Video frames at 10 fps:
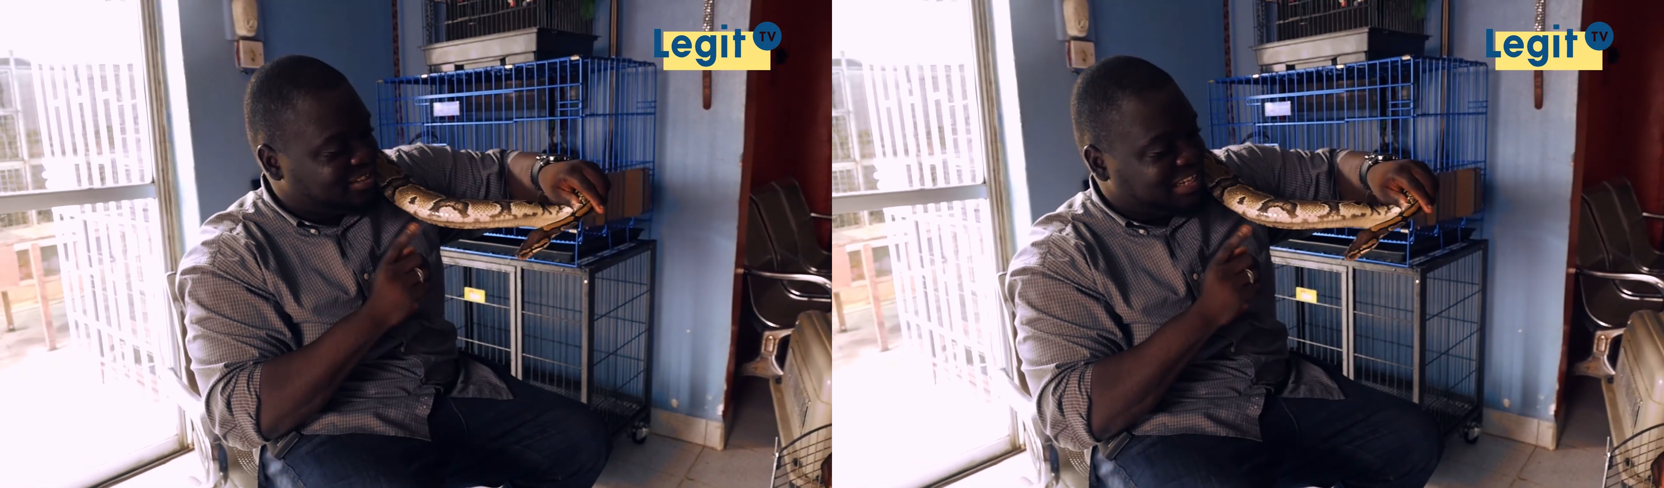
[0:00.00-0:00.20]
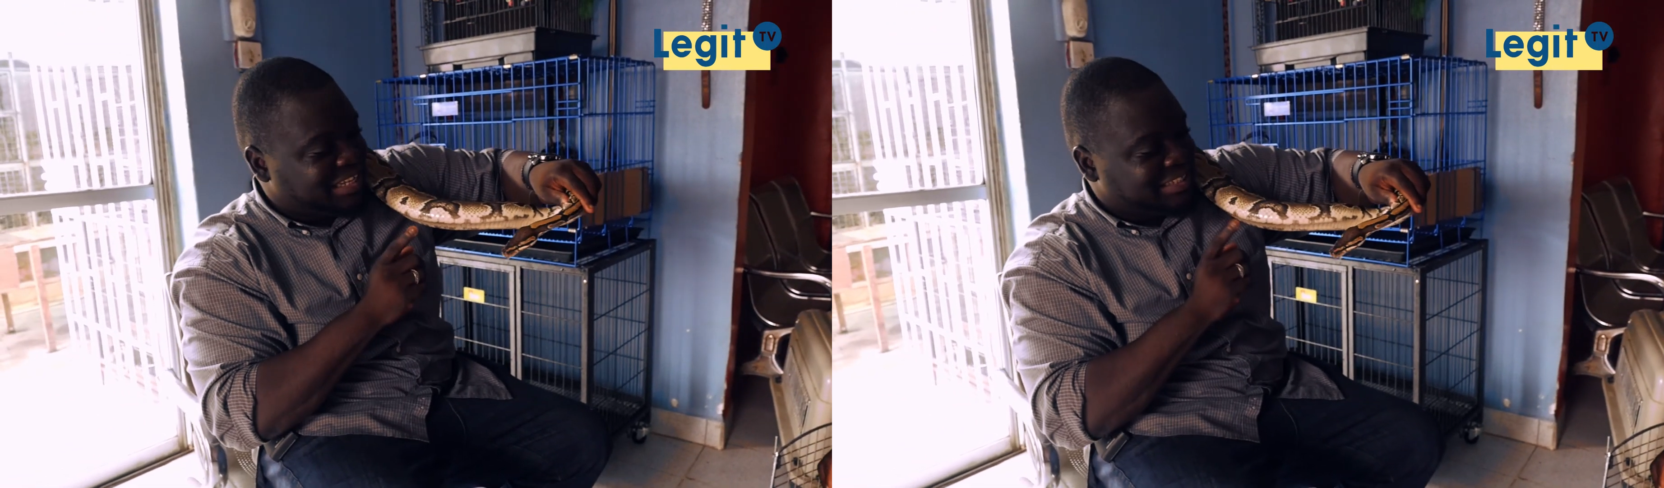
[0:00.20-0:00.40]

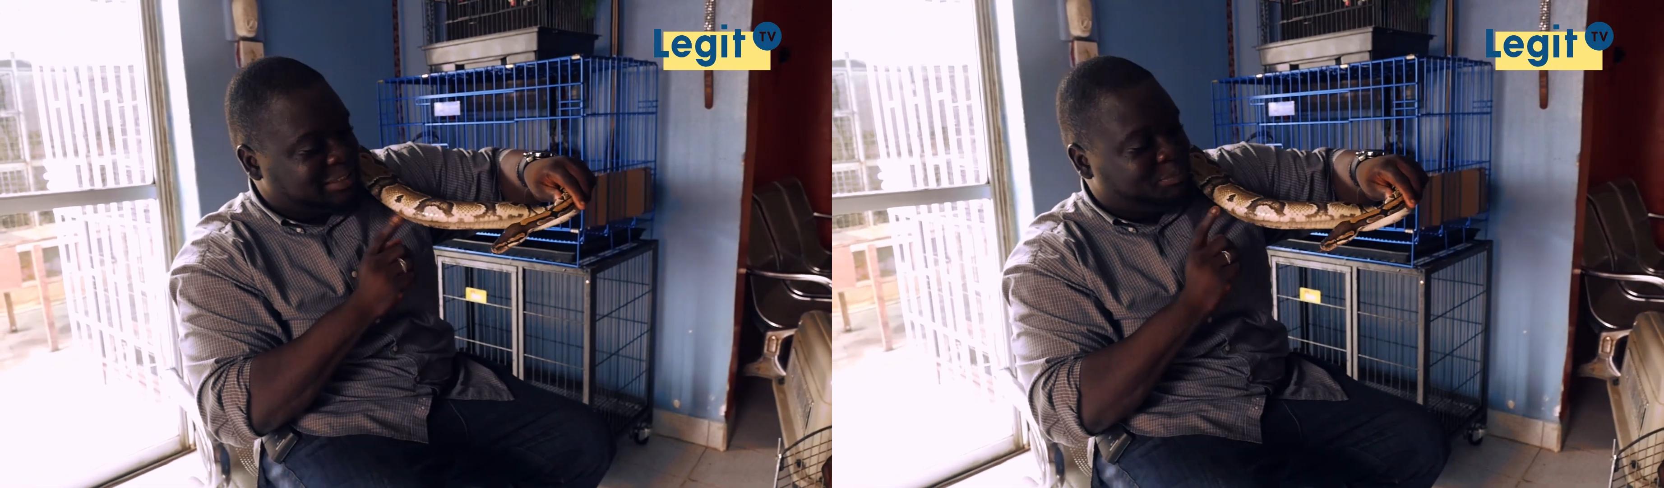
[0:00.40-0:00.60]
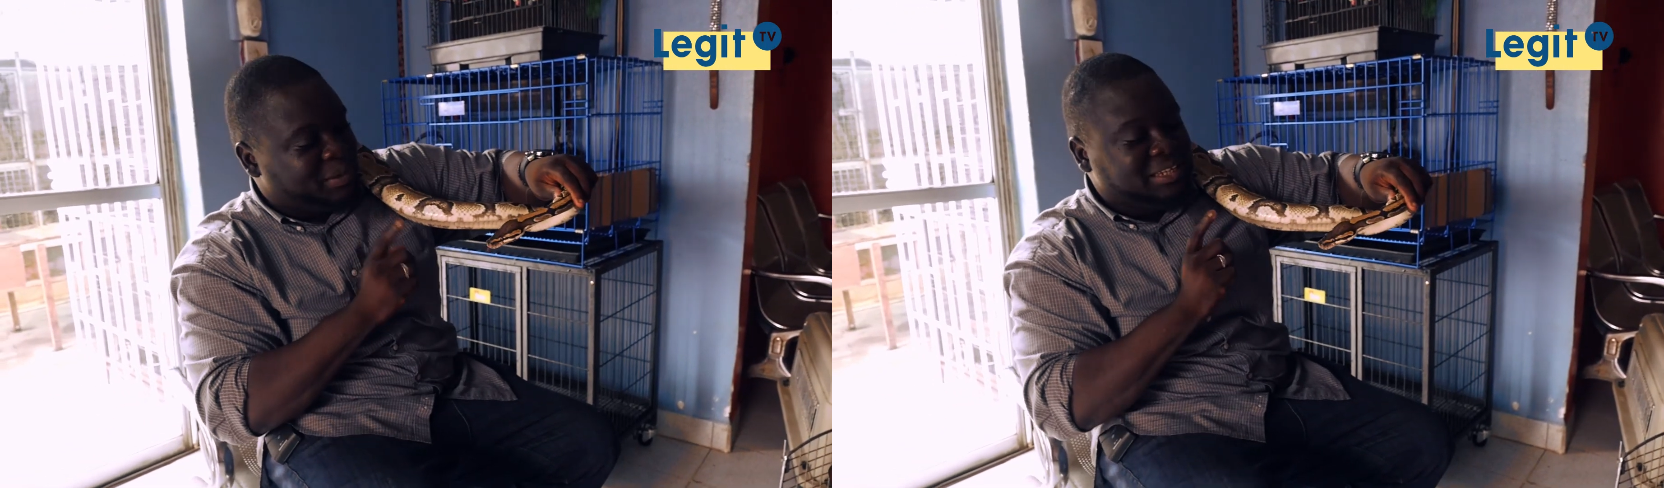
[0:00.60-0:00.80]
like this,
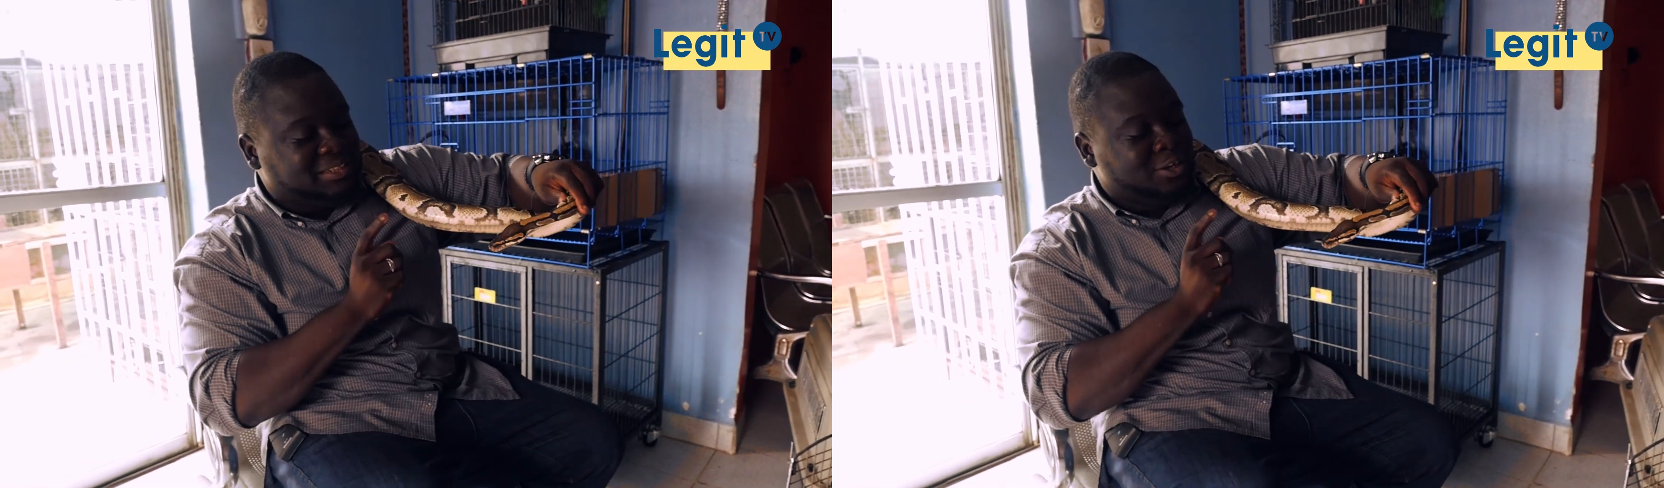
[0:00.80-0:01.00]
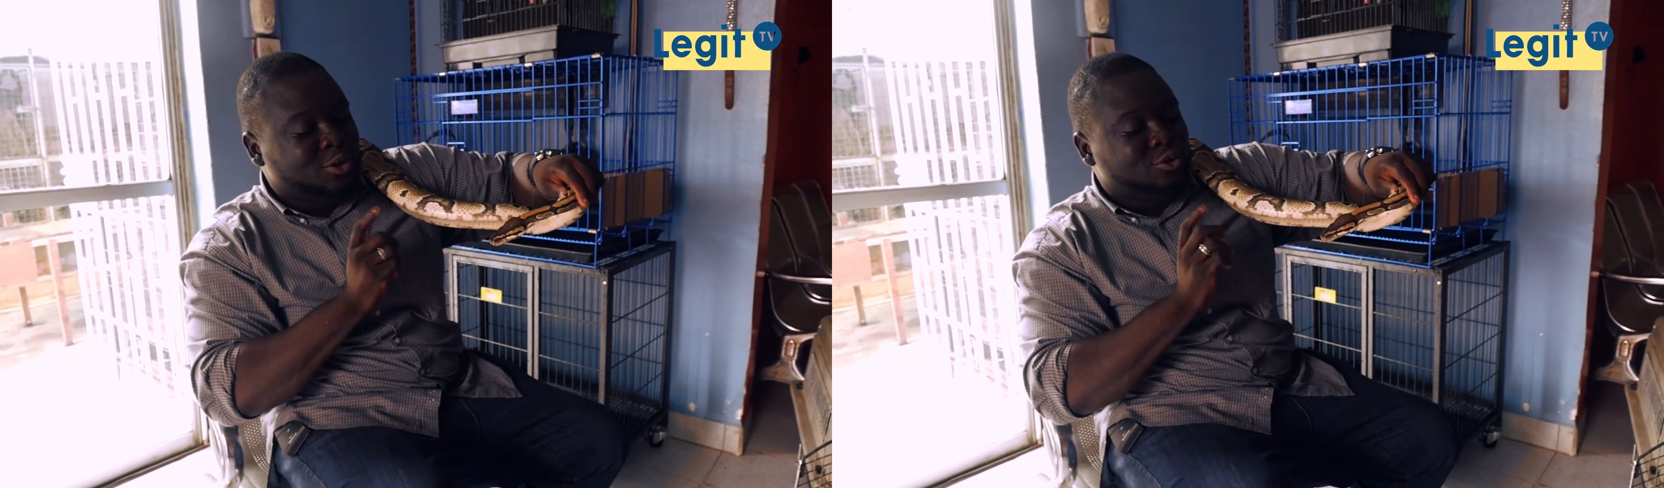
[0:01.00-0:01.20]
please
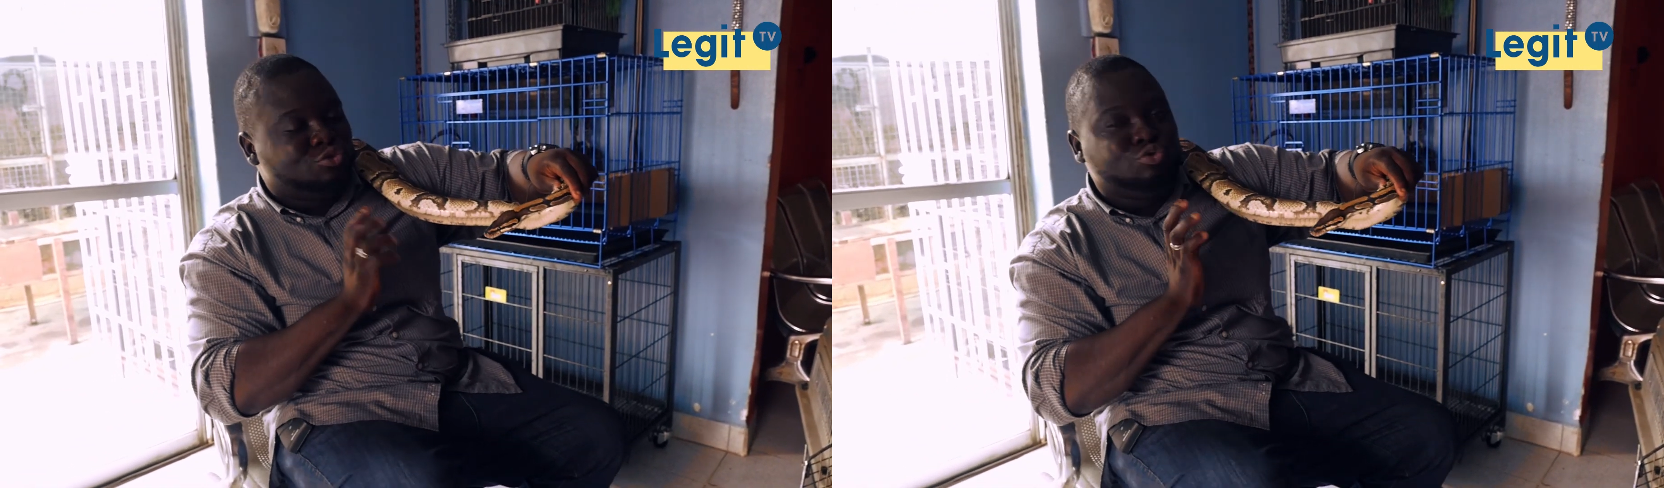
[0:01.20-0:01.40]
do